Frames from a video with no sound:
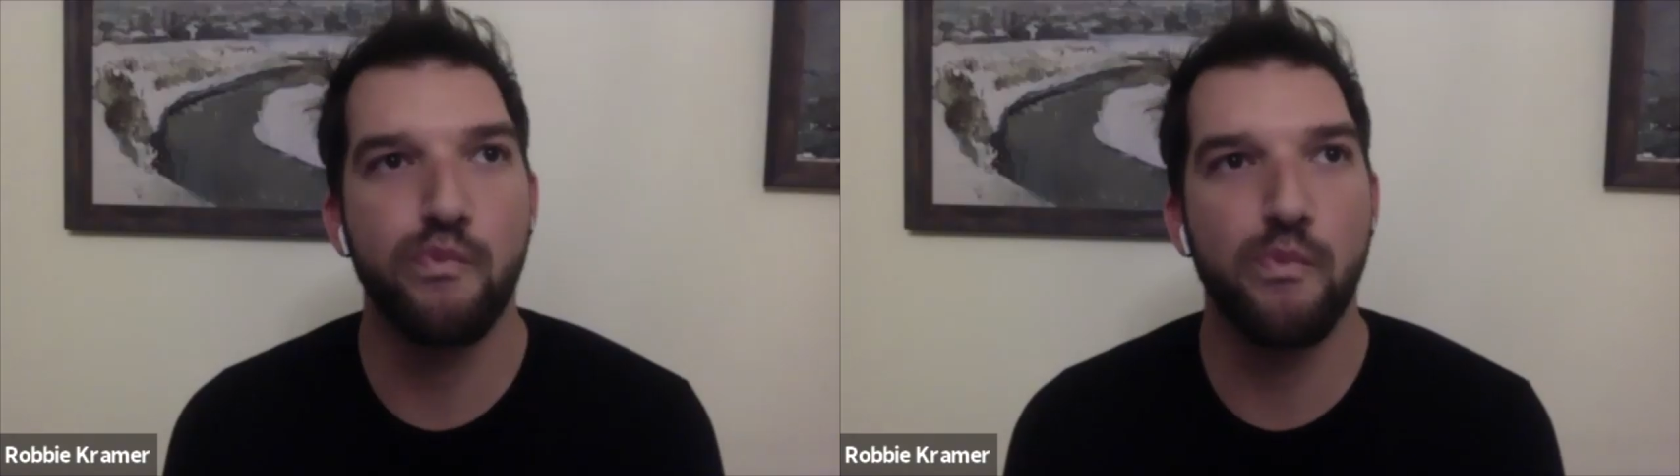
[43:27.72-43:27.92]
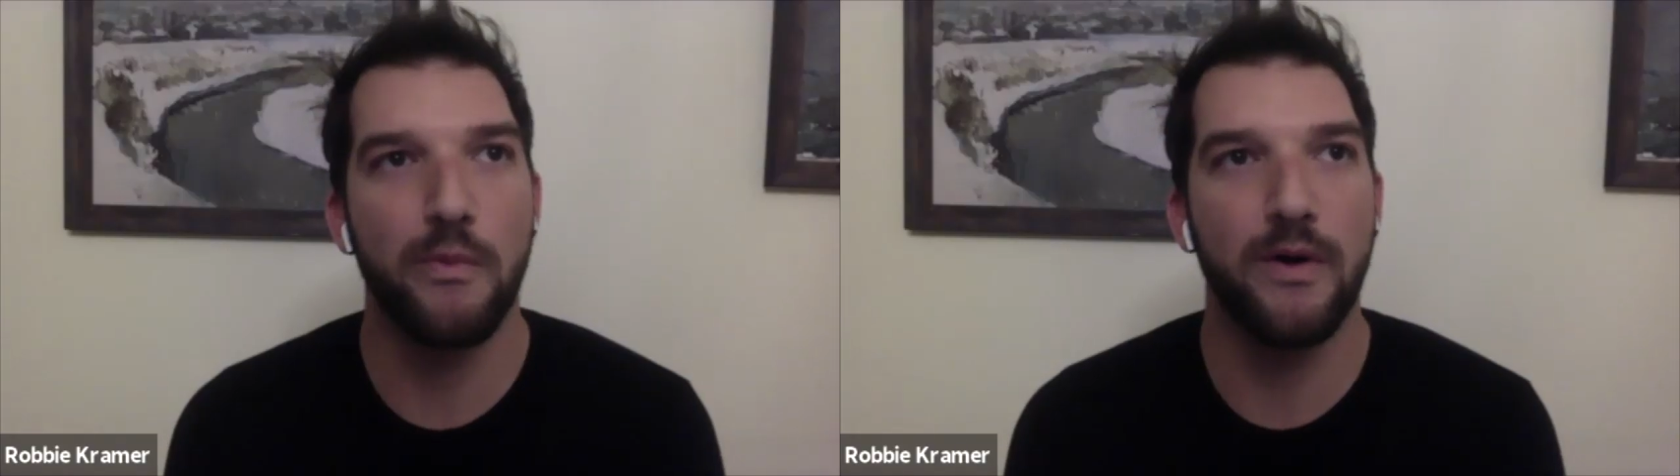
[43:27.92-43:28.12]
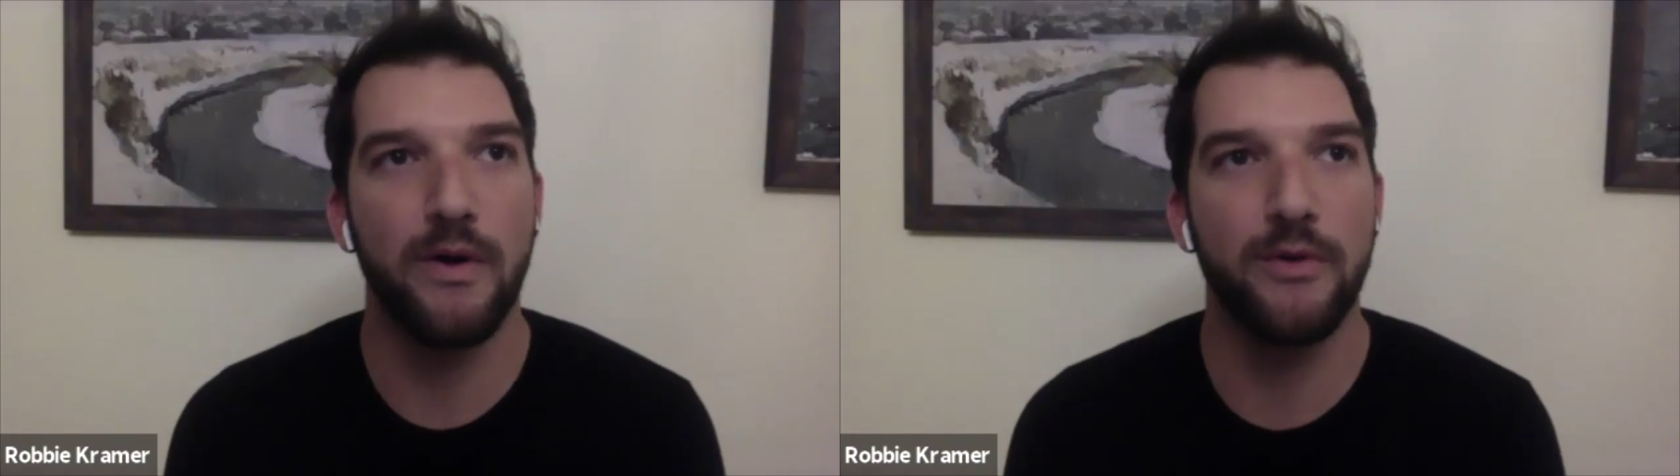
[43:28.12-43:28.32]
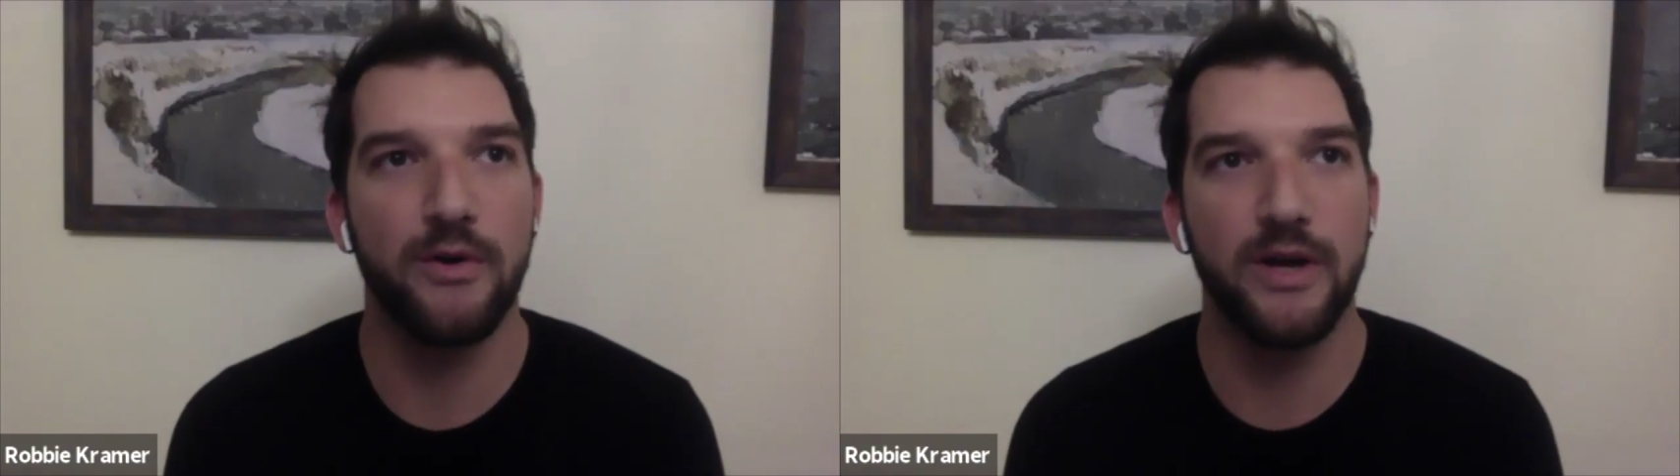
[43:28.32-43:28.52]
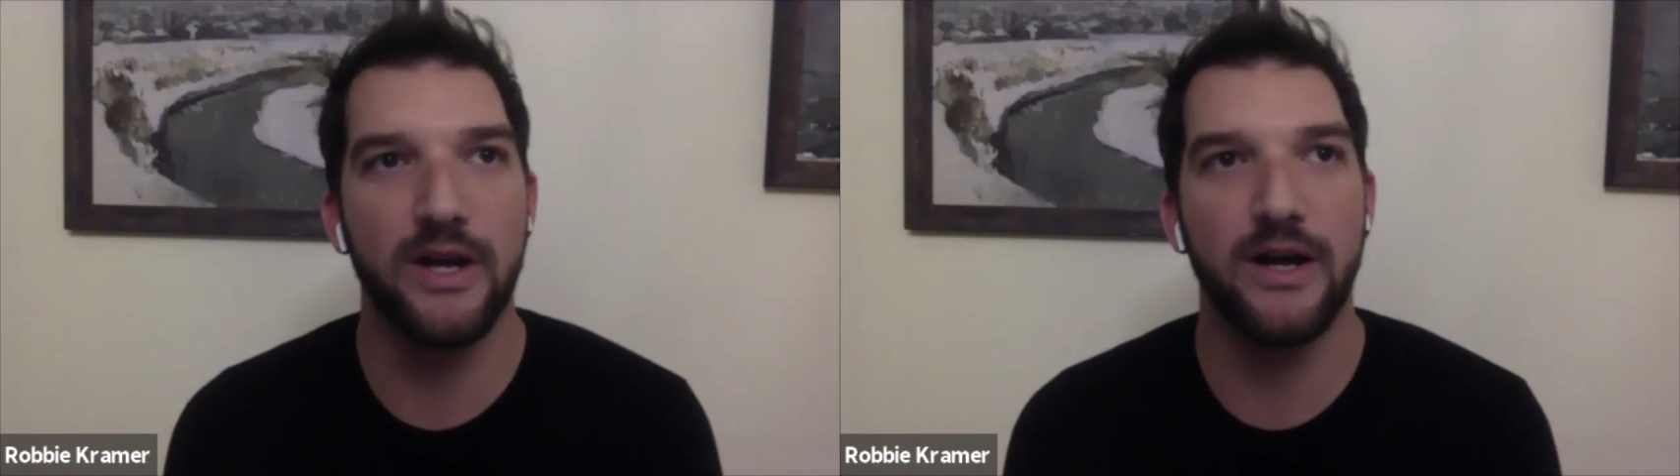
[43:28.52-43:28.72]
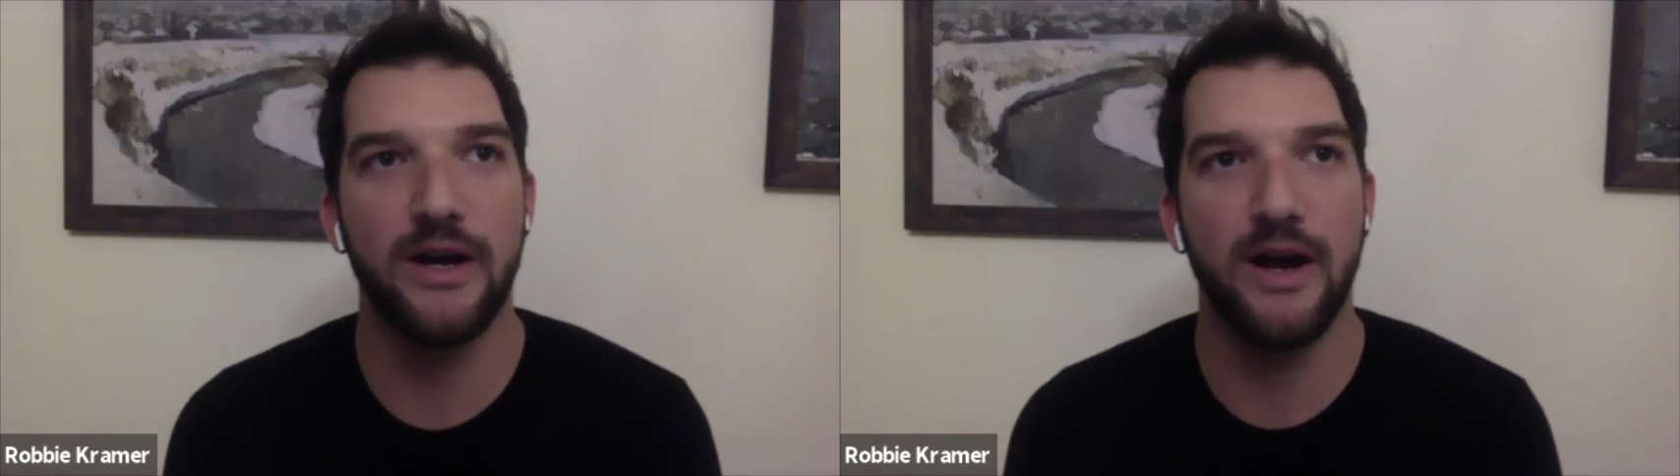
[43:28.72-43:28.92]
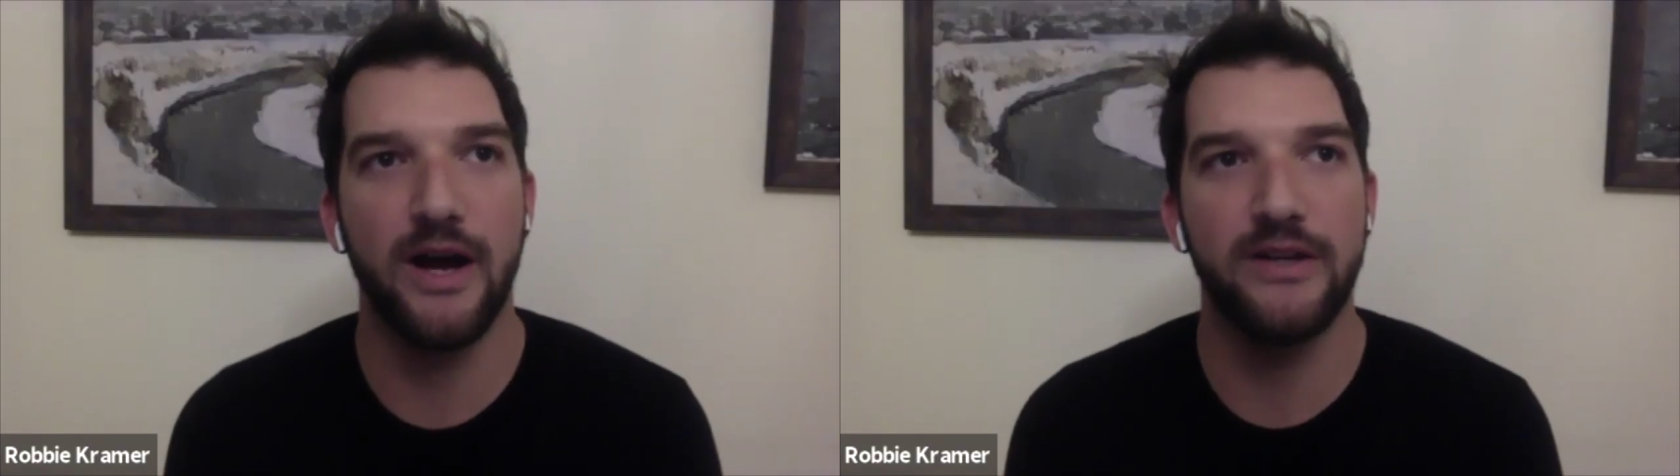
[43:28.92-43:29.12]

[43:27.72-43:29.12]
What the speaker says: Well, I